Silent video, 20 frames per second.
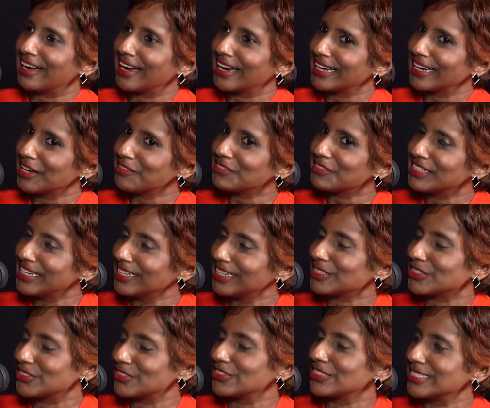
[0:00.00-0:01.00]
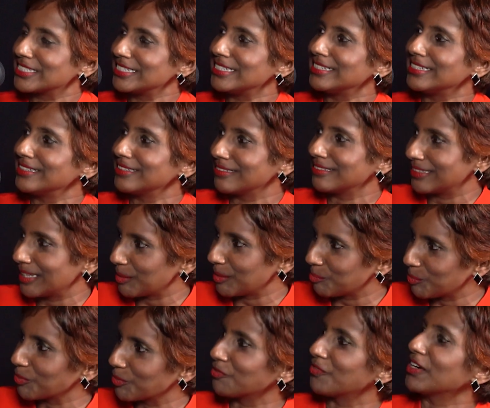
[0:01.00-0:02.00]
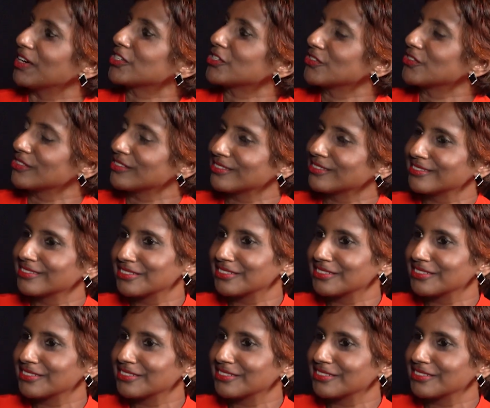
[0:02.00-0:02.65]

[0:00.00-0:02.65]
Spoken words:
I have yet to see that professional